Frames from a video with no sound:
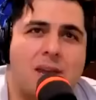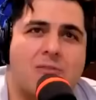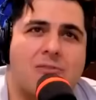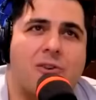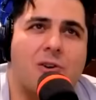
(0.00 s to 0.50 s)
make
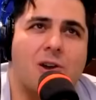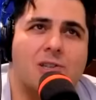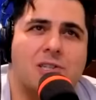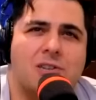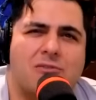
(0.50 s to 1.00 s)
a phone
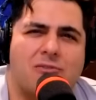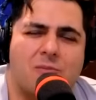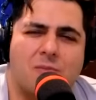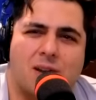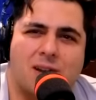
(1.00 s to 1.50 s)
call to you
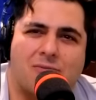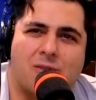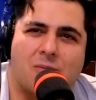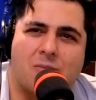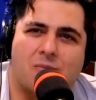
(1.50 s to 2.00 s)
from uh,
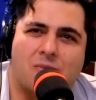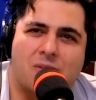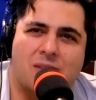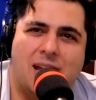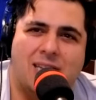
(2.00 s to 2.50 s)
from
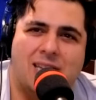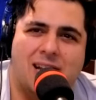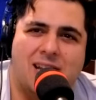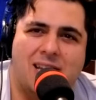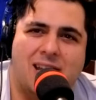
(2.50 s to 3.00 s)

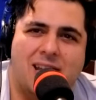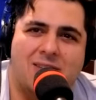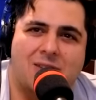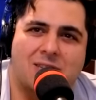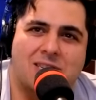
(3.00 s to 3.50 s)

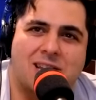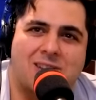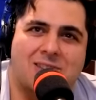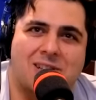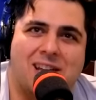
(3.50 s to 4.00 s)
1998? Is this sounds